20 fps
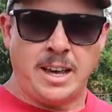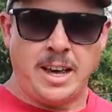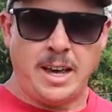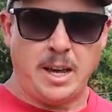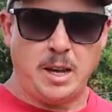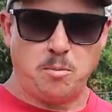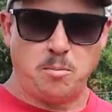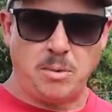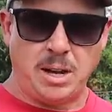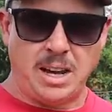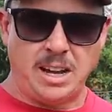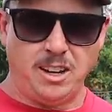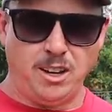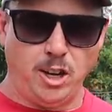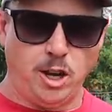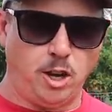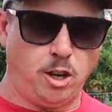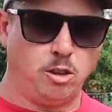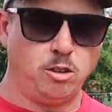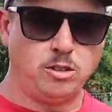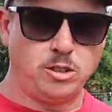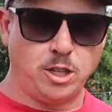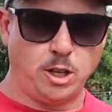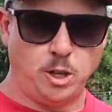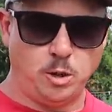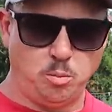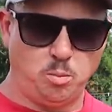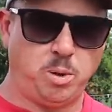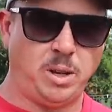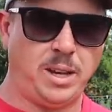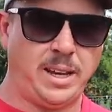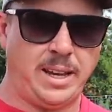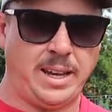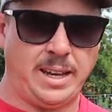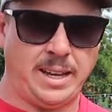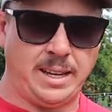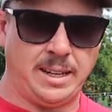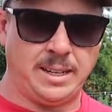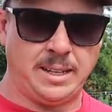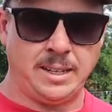And my long-term
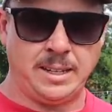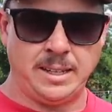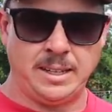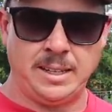plan